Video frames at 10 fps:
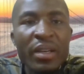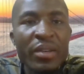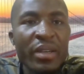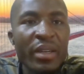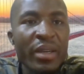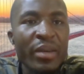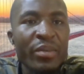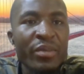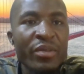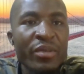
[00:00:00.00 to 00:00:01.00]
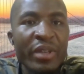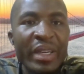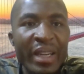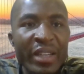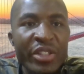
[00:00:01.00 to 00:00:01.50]
for the
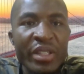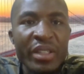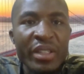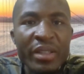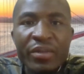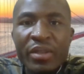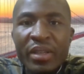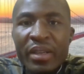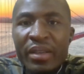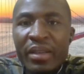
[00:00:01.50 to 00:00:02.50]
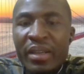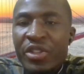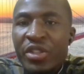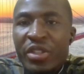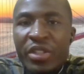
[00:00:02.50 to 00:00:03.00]
country and for the
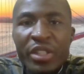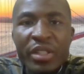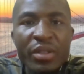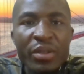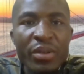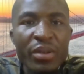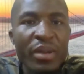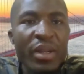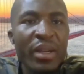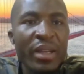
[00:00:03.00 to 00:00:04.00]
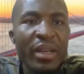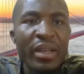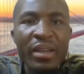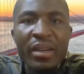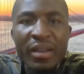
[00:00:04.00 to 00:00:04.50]
next generation. So yeah,
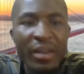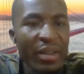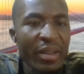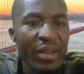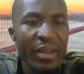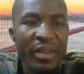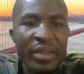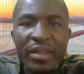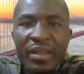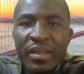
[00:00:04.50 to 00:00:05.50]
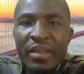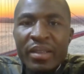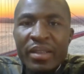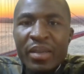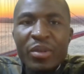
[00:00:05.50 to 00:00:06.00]
Nana,
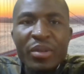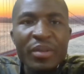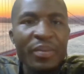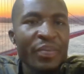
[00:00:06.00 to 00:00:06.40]
come on.